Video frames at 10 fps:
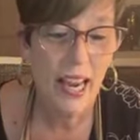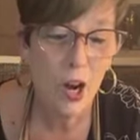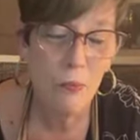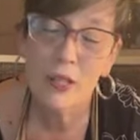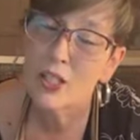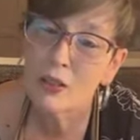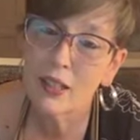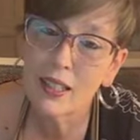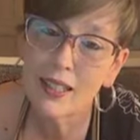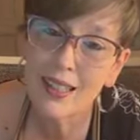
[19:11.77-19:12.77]
I hope you're
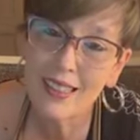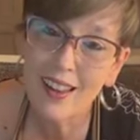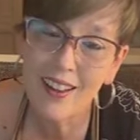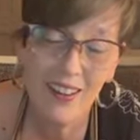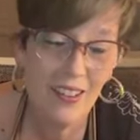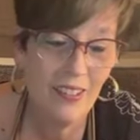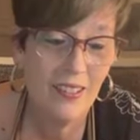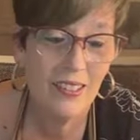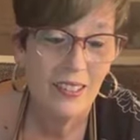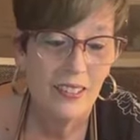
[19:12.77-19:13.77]
doing good
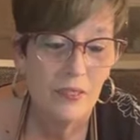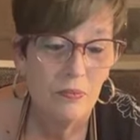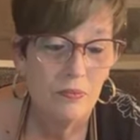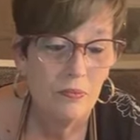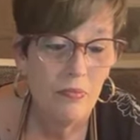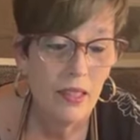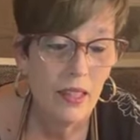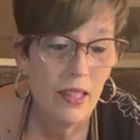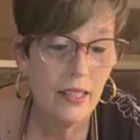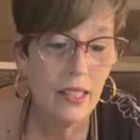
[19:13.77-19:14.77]
though.
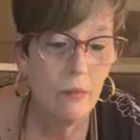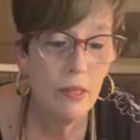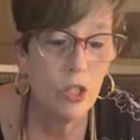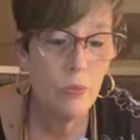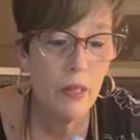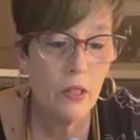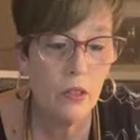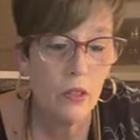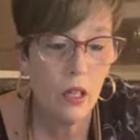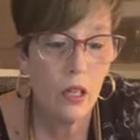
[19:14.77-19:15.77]
I didn't mean to
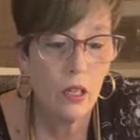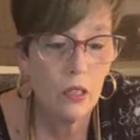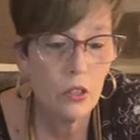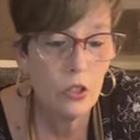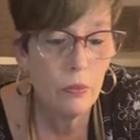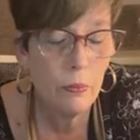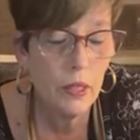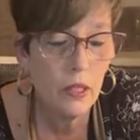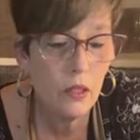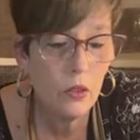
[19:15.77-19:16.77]

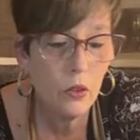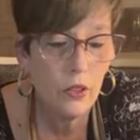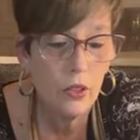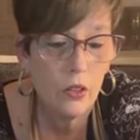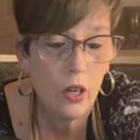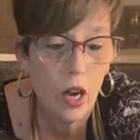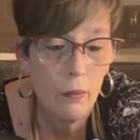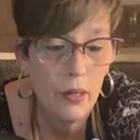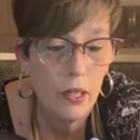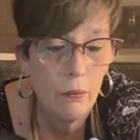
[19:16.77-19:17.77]
ignore your
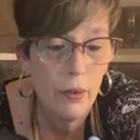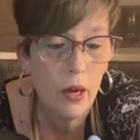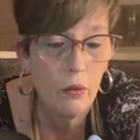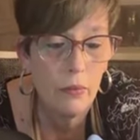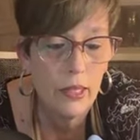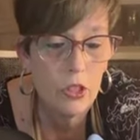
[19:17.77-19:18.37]
comment about